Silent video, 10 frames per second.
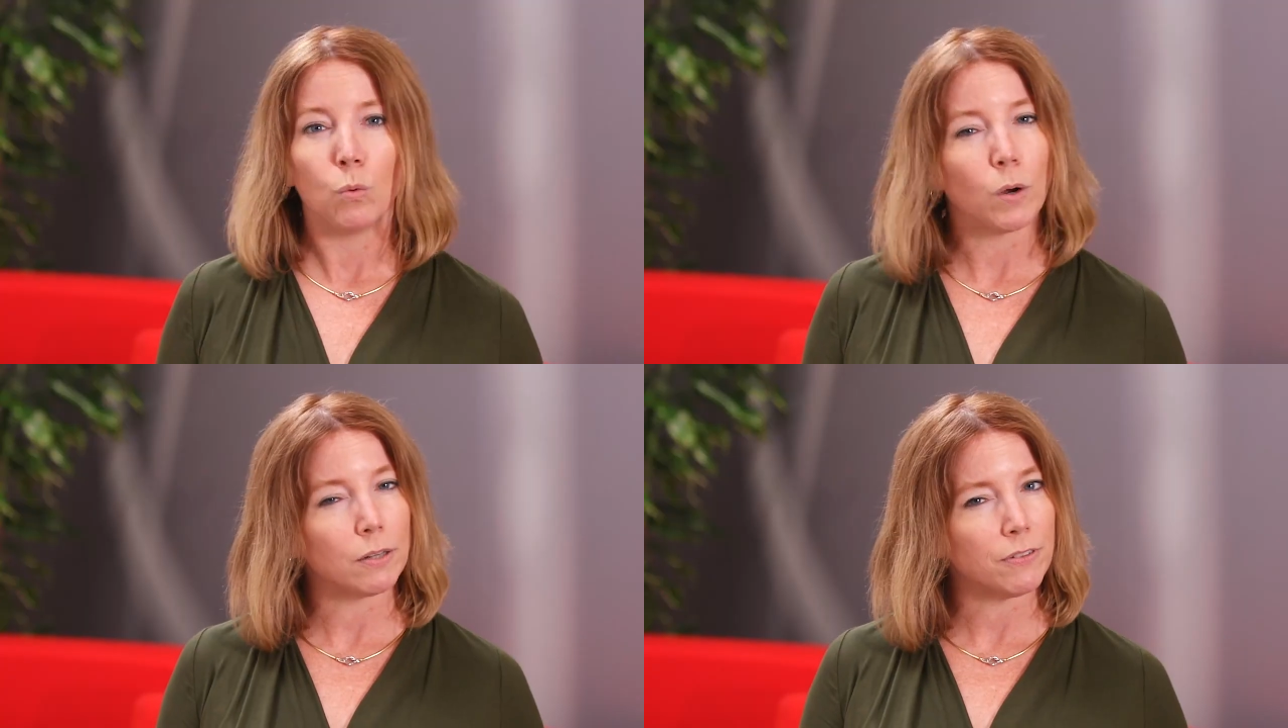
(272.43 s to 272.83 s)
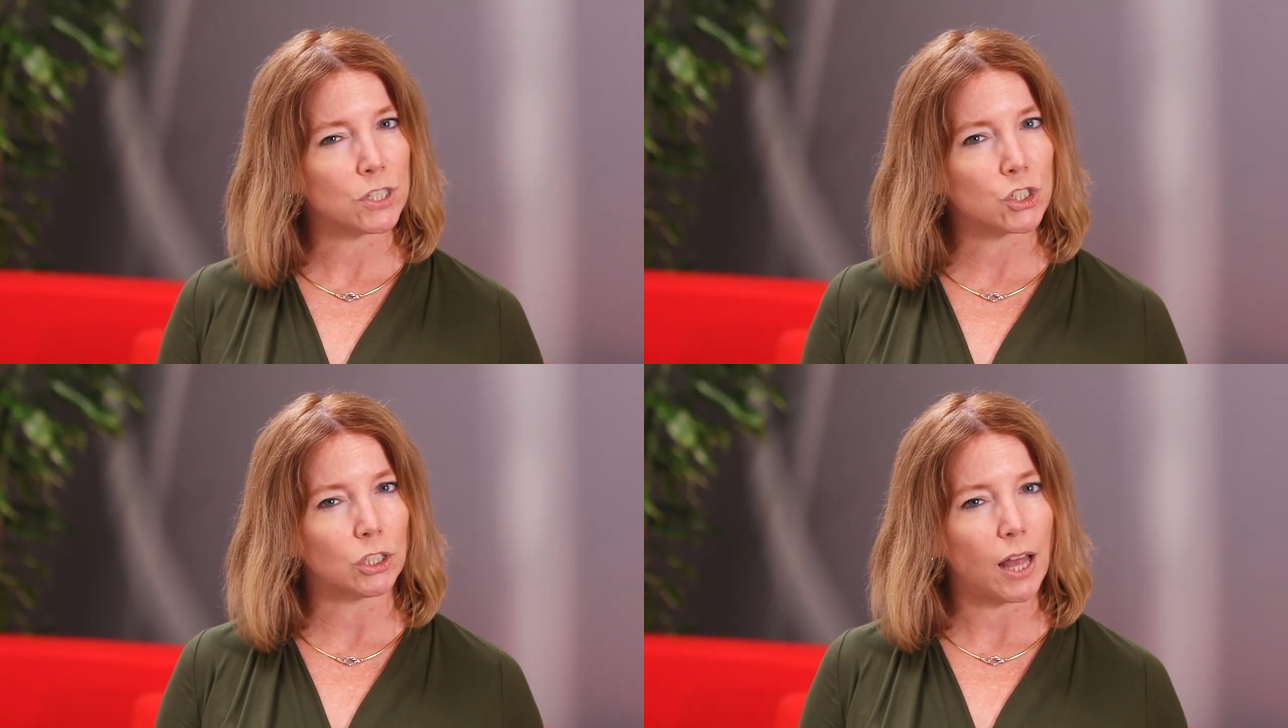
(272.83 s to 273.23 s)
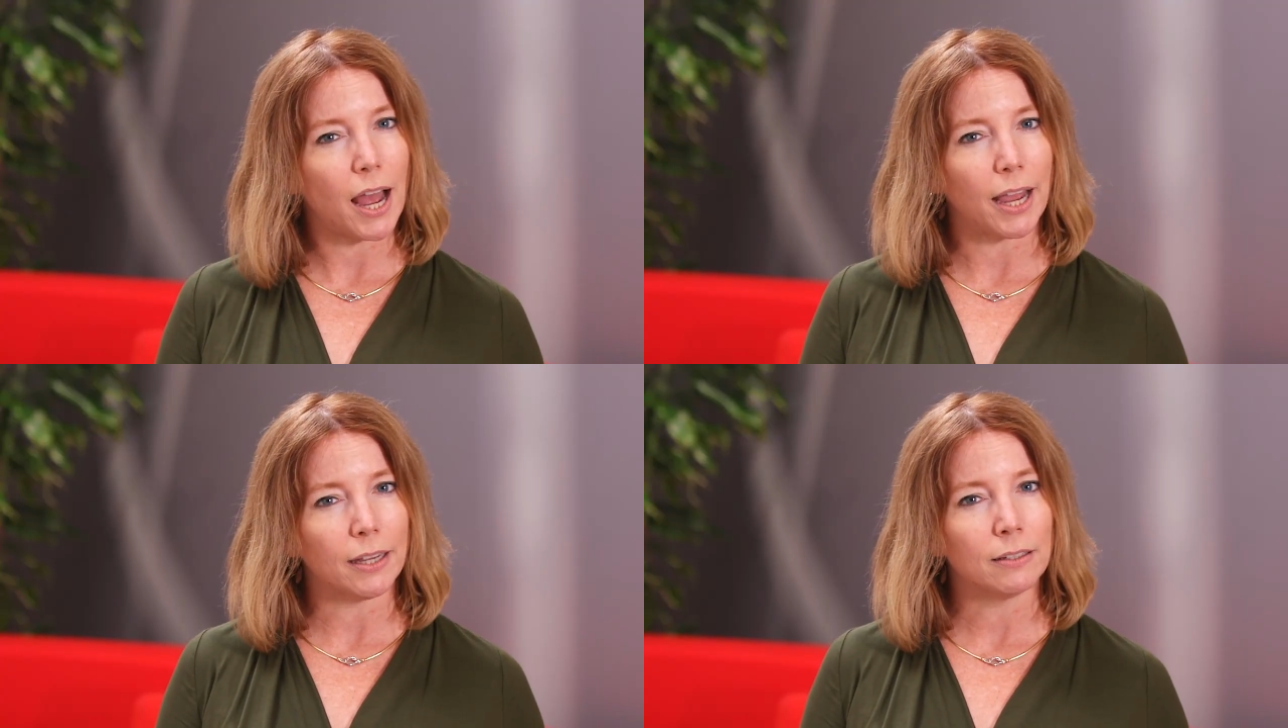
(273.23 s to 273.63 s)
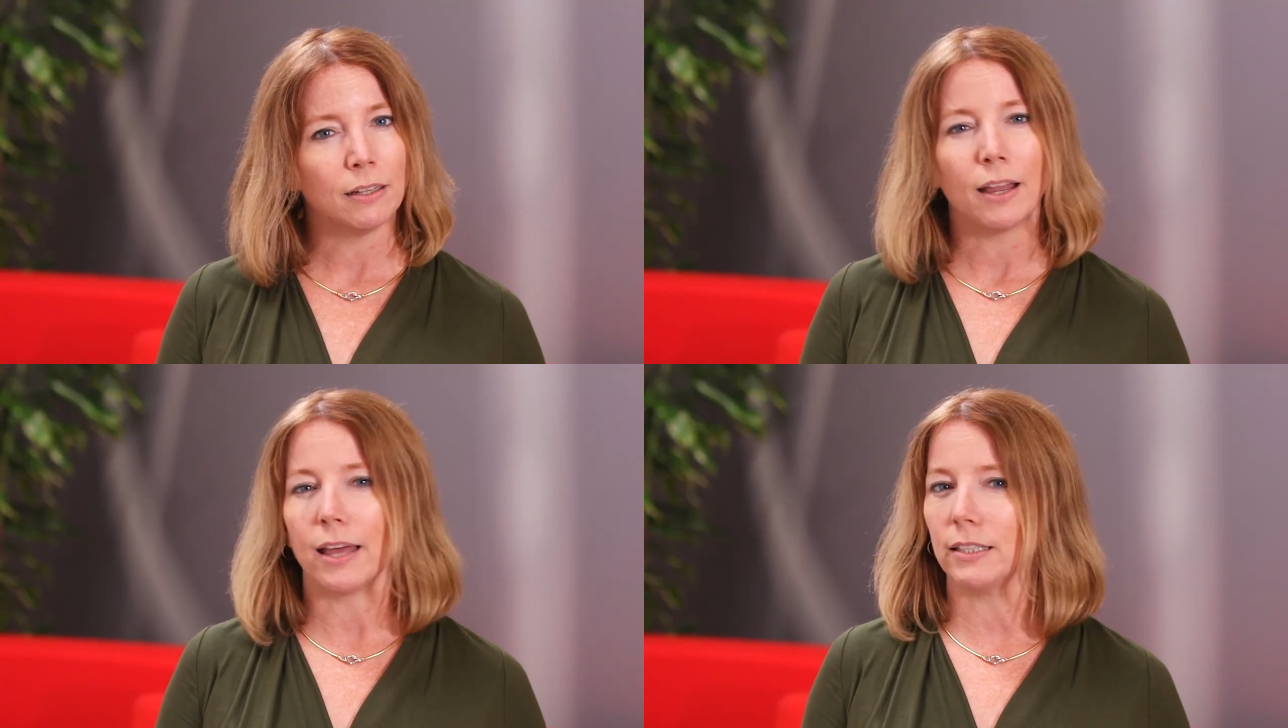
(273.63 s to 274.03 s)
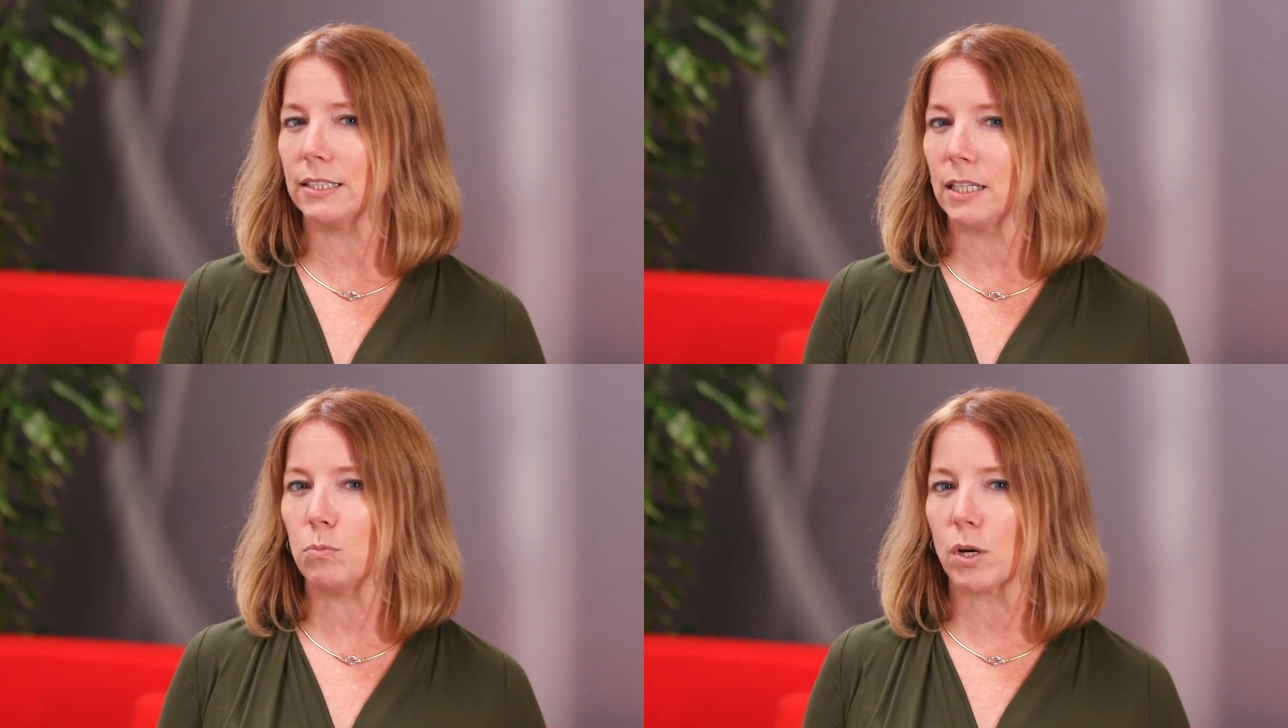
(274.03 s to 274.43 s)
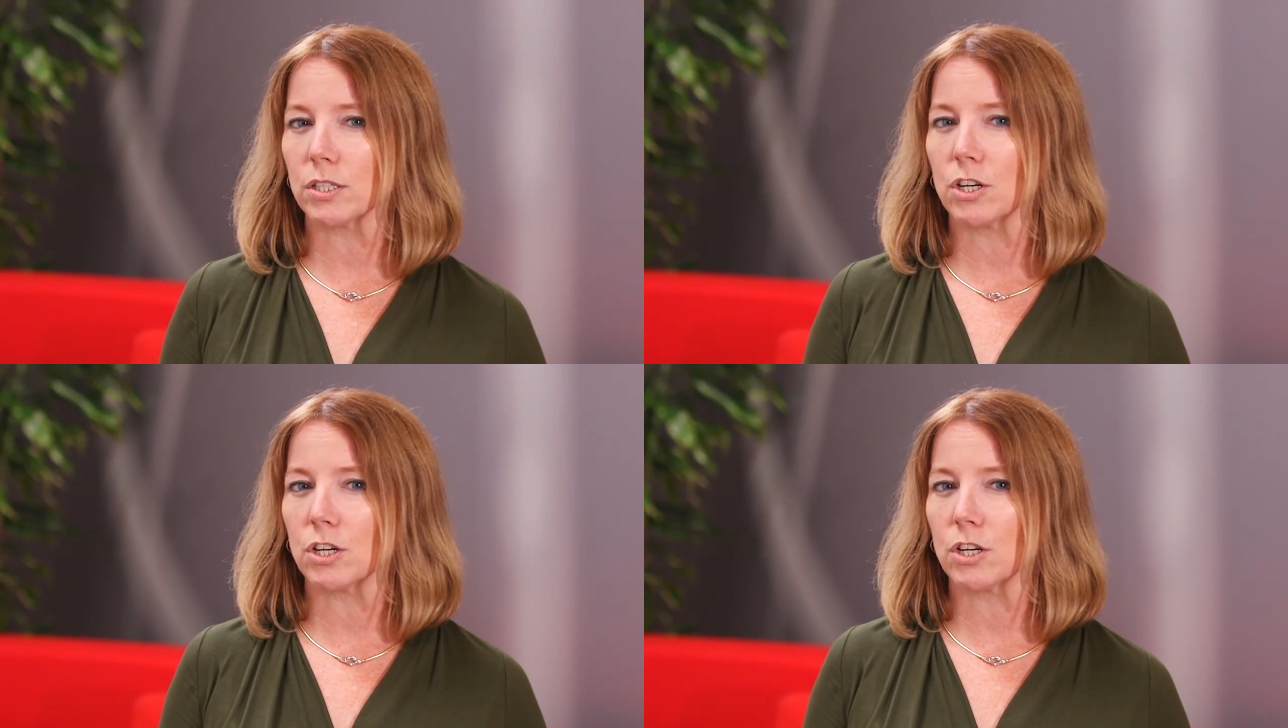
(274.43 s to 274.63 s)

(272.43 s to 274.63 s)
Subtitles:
What if it's July and the team wants